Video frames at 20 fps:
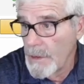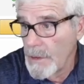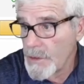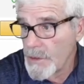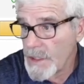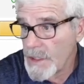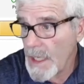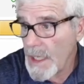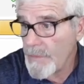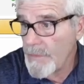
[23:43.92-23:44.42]

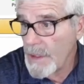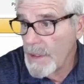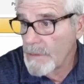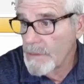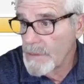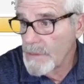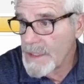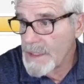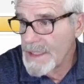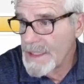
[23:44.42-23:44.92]
You're
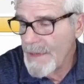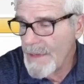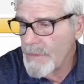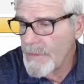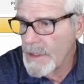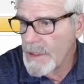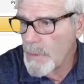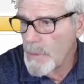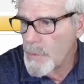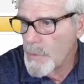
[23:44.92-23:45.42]
saving
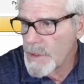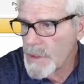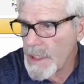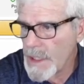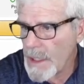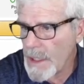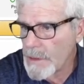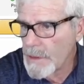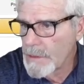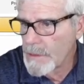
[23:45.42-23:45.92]

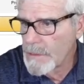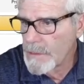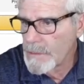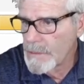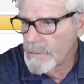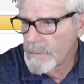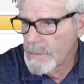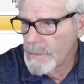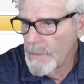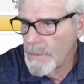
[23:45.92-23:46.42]
70%
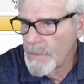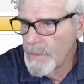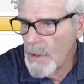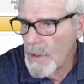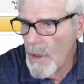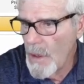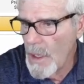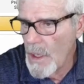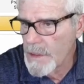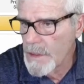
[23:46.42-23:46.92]
of the
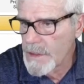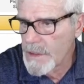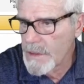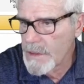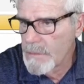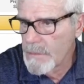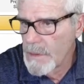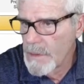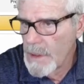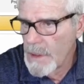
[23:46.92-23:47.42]

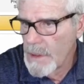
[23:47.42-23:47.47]
cost.